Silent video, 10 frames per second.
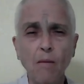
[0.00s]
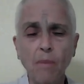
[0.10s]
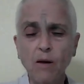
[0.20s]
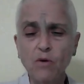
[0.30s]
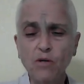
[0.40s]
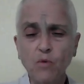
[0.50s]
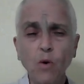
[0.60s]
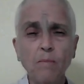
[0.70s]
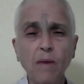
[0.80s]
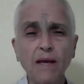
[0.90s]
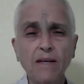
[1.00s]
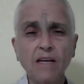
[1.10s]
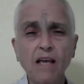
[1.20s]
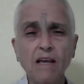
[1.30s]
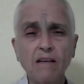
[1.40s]
by which one may
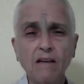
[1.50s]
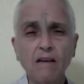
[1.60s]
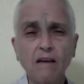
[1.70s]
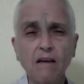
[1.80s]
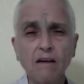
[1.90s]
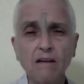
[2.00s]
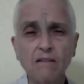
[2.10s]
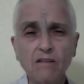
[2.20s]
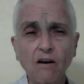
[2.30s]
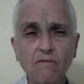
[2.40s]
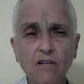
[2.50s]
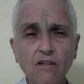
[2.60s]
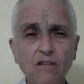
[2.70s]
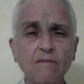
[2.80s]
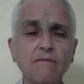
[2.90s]
attain
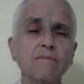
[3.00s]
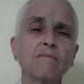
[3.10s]
salvation.